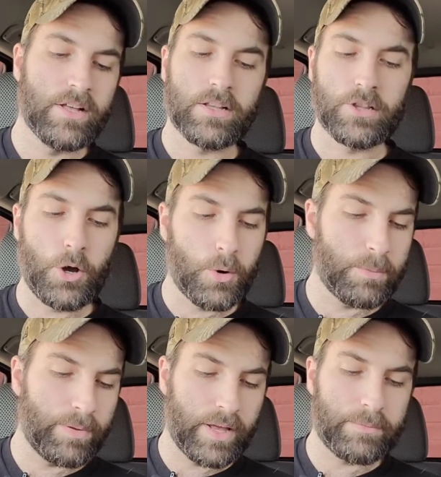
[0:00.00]
lower
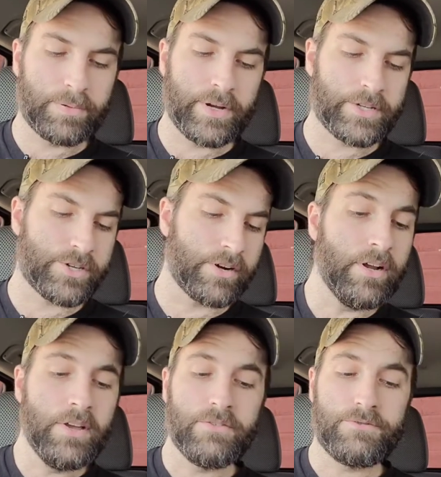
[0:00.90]
blood pressure,
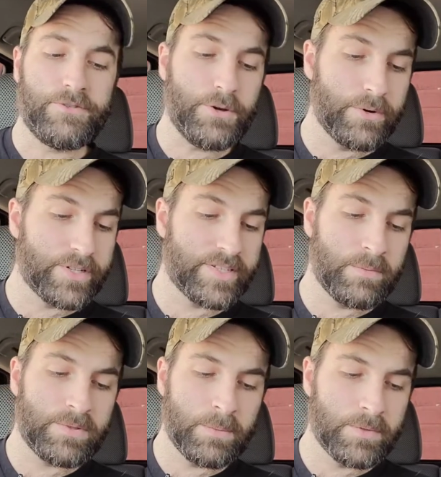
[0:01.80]
fewer
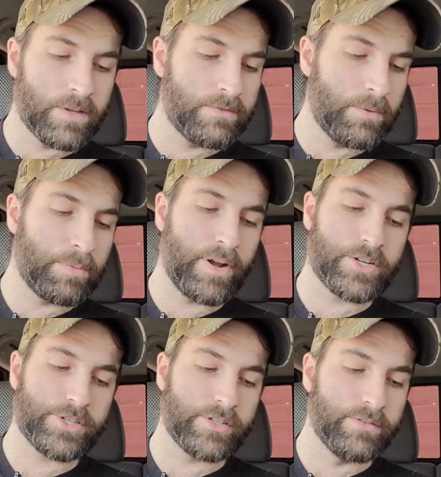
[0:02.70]
symptoms of
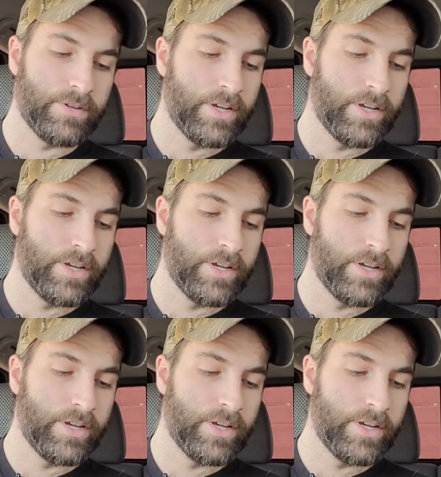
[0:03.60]
depression,